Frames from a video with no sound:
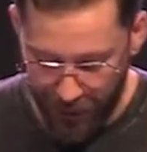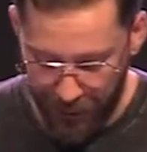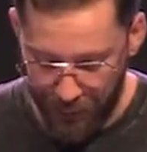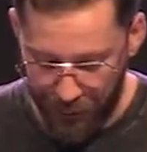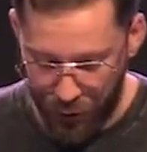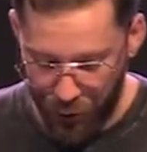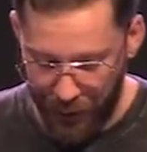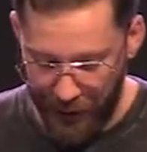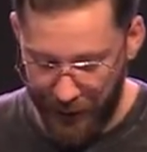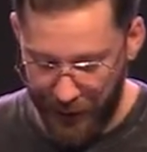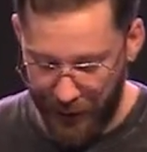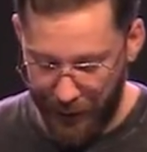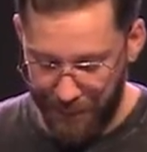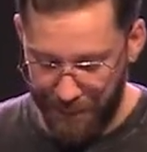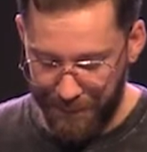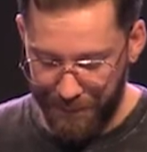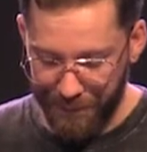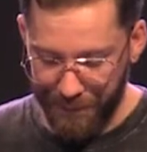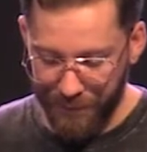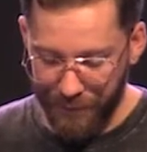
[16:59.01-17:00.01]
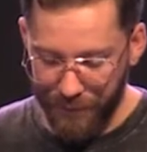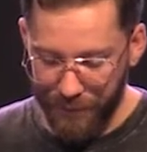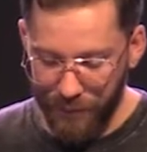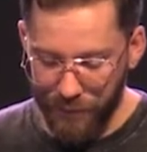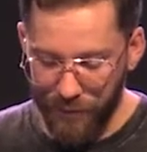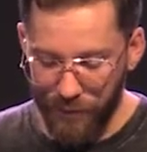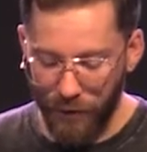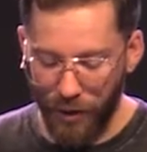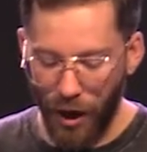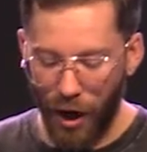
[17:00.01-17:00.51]
in between there.
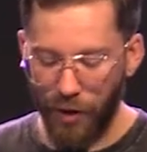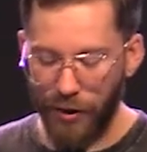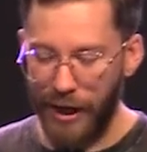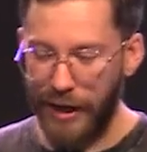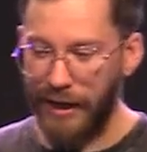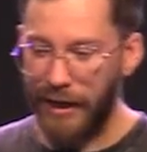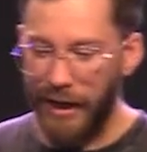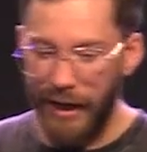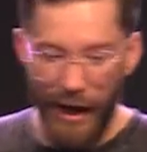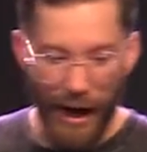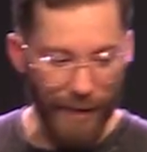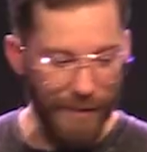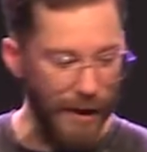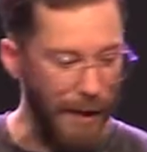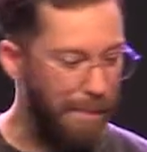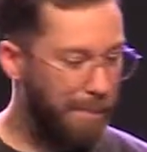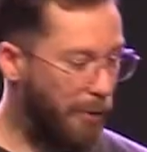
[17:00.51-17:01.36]
All right? And they